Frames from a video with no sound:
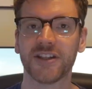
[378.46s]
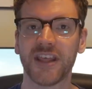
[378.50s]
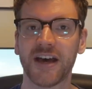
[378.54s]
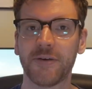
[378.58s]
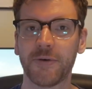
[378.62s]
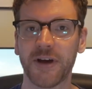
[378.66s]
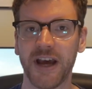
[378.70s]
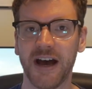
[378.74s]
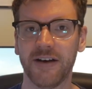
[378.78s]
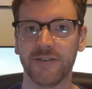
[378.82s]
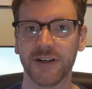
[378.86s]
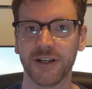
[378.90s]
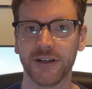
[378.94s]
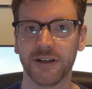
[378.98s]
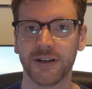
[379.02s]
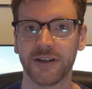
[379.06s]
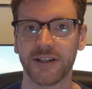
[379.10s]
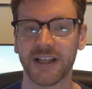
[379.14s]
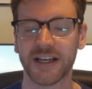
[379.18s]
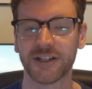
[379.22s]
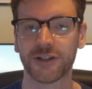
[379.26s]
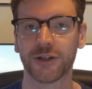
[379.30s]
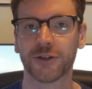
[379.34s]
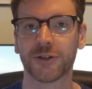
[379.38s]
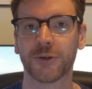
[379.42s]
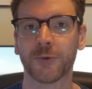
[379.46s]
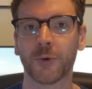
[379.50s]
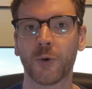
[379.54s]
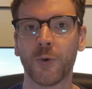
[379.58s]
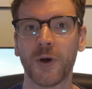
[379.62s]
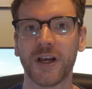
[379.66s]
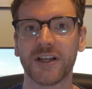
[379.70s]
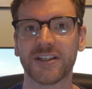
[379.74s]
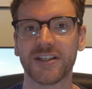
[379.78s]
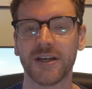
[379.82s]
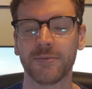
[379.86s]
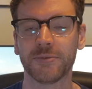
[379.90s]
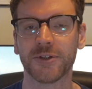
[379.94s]
there we have it. That's just some
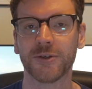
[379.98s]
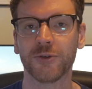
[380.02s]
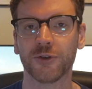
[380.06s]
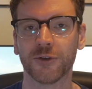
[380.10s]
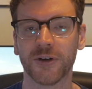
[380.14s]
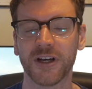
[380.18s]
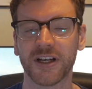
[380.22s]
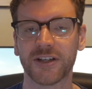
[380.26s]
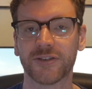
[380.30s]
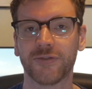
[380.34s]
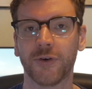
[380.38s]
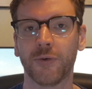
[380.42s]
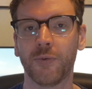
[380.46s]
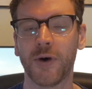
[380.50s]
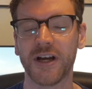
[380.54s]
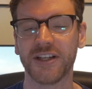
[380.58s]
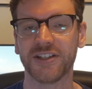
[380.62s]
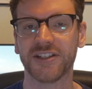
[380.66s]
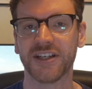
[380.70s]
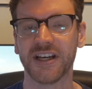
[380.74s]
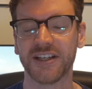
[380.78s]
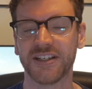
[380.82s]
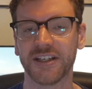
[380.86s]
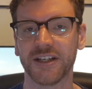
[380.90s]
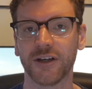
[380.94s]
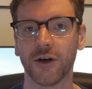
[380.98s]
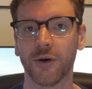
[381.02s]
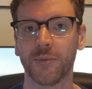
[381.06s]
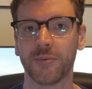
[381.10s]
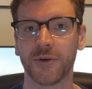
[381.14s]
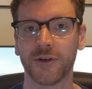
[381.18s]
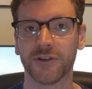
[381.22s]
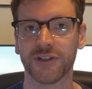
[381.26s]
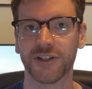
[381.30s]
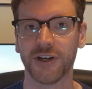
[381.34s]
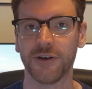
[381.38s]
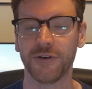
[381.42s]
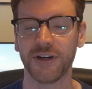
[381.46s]
quick tips and tricks for when setting up
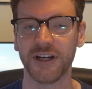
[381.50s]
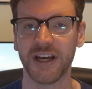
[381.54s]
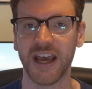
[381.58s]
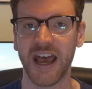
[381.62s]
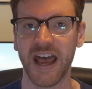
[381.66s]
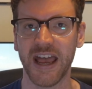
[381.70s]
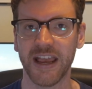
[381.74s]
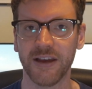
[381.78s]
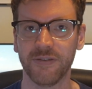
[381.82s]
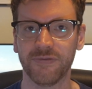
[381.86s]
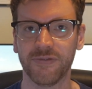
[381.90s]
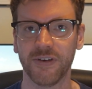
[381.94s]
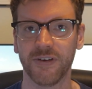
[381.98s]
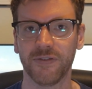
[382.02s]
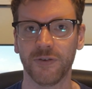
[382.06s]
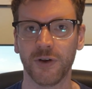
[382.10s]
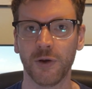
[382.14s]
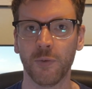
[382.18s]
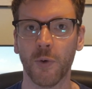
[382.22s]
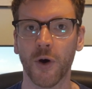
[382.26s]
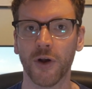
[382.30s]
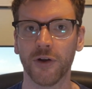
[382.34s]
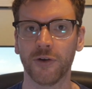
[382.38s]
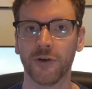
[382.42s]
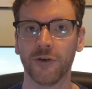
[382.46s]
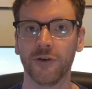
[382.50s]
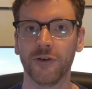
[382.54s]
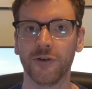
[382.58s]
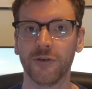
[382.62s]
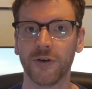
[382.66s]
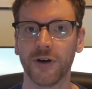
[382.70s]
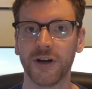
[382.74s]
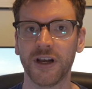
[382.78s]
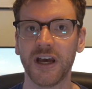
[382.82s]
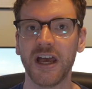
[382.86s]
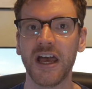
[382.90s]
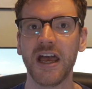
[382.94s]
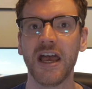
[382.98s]
your Sony
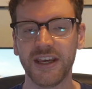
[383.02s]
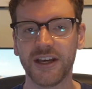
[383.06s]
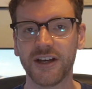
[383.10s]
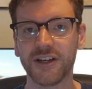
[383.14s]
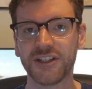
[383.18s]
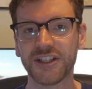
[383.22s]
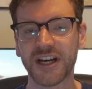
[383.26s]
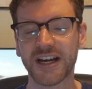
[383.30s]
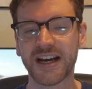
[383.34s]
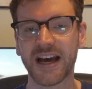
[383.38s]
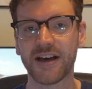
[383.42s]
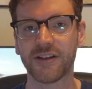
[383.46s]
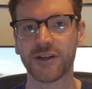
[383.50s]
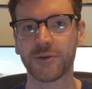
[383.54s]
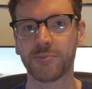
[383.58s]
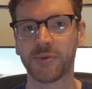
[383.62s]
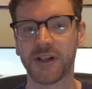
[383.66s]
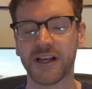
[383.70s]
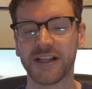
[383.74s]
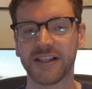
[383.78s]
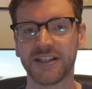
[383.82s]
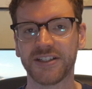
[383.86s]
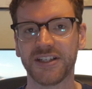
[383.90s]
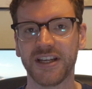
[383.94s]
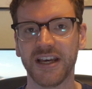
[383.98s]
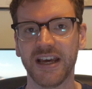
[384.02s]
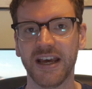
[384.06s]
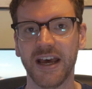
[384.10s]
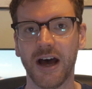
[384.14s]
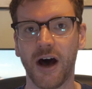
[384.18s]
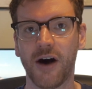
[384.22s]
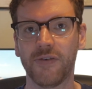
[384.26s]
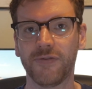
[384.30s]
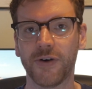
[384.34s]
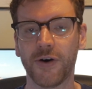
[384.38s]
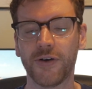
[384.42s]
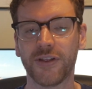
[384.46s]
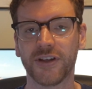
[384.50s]
a5100. You can check out this playlist here
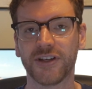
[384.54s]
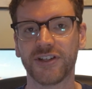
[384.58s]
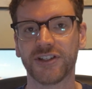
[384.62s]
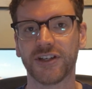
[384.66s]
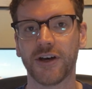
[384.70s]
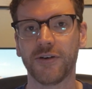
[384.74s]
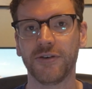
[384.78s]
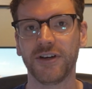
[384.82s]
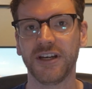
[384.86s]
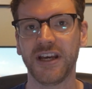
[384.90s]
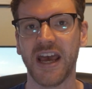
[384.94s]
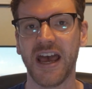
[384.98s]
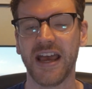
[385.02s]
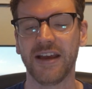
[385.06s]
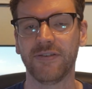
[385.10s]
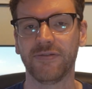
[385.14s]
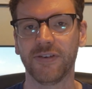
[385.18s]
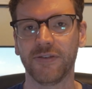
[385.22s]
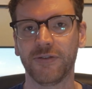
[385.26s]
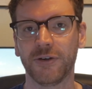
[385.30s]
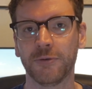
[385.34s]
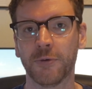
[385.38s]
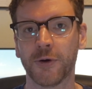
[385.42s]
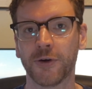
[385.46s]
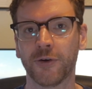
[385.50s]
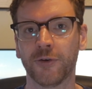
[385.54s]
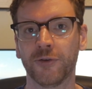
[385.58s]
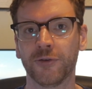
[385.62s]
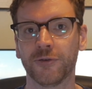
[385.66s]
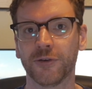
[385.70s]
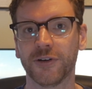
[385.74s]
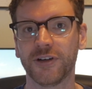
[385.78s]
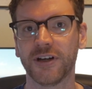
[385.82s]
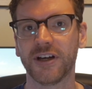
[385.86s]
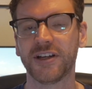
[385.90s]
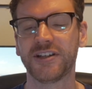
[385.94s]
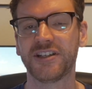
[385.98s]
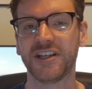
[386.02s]
of other Sony
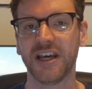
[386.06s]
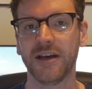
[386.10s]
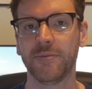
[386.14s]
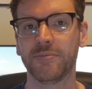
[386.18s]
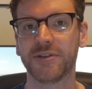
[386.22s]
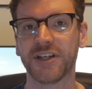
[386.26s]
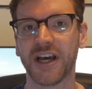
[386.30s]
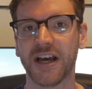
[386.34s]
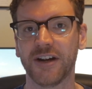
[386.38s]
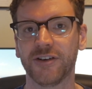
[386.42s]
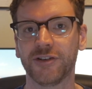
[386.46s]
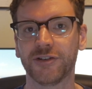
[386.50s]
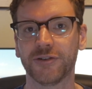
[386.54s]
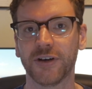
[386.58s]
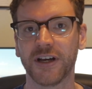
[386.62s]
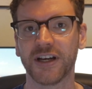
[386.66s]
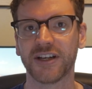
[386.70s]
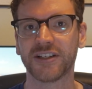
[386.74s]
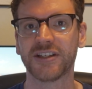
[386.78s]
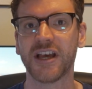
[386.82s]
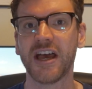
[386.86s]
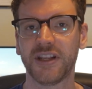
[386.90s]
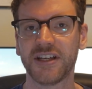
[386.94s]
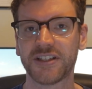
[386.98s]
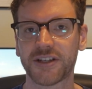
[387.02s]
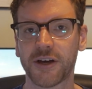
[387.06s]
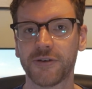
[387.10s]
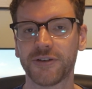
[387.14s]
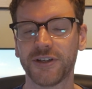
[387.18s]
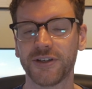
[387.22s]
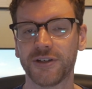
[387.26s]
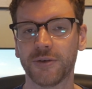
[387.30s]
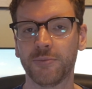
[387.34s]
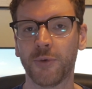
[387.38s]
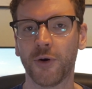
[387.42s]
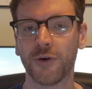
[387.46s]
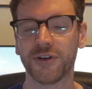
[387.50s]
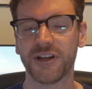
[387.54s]
a5100 tips and tricks. This goes
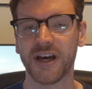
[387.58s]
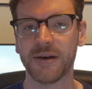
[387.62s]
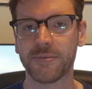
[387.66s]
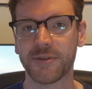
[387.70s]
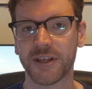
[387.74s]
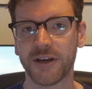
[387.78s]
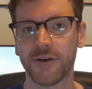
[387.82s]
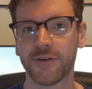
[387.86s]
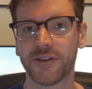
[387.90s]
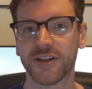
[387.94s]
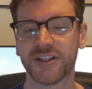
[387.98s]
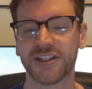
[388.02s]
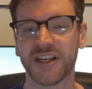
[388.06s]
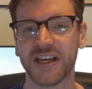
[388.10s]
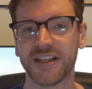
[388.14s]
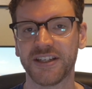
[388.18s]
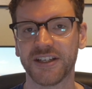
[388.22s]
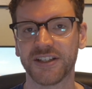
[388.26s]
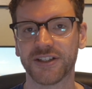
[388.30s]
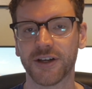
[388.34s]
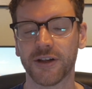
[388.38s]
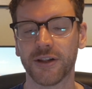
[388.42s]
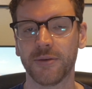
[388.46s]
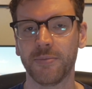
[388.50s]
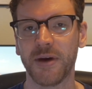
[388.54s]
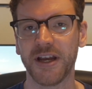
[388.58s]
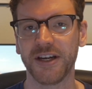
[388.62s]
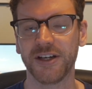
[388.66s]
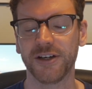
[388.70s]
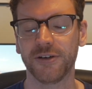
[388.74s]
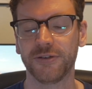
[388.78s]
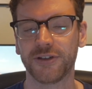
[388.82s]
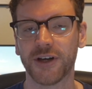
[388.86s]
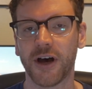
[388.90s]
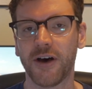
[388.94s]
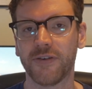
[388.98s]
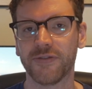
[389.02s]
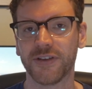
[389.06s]
into more depth the other settings on the
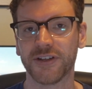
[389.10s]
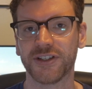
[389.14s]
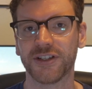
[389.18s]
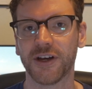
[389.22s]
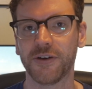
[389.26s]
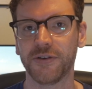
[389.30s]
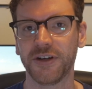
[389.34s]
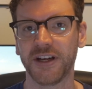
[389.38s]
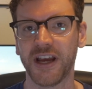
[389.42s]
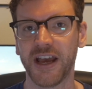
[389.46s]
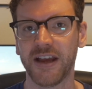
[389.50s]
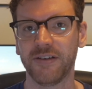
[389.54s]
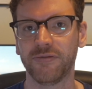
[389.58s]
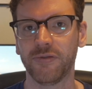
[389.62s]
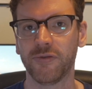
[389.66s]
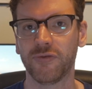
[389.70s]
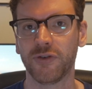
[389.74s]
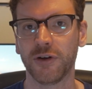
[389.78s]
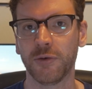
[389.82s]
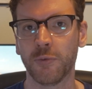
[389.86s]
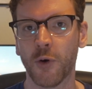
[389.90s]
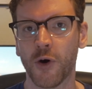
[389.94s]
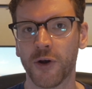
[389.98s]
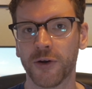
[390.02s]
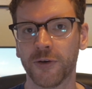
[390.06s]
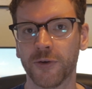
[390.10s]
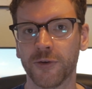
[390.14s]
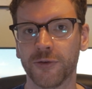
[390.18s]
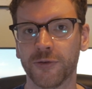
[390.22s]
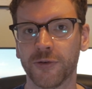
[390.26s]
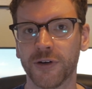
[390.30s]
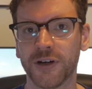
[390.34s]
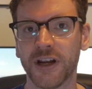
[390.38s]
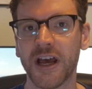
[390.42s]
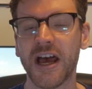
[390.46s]
menus of the Sony a5100.